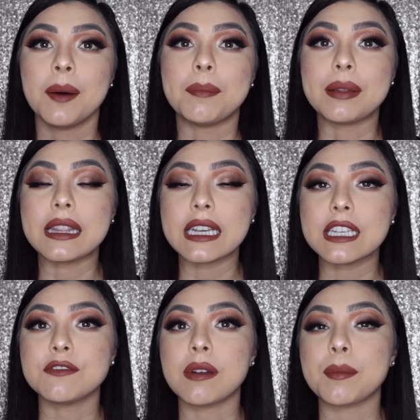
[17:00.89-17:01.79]

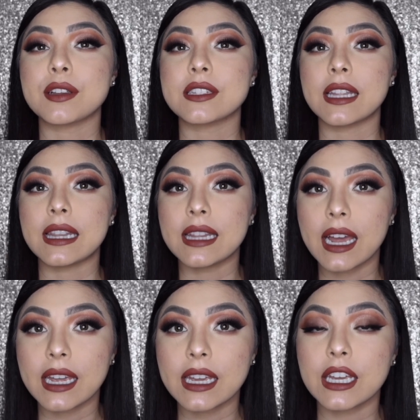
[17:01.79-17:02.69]
please remember to
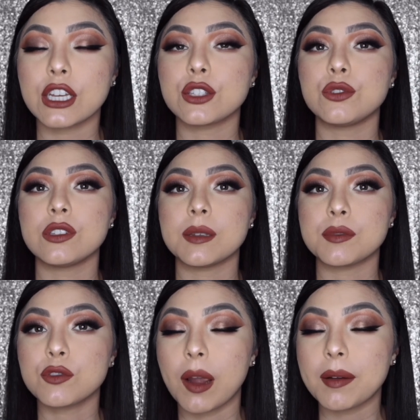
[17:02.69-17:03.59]
like to
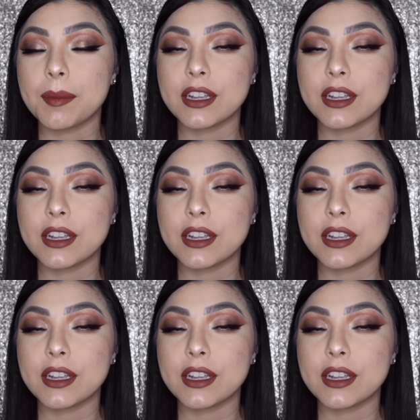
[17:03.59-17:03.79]
subscribe to my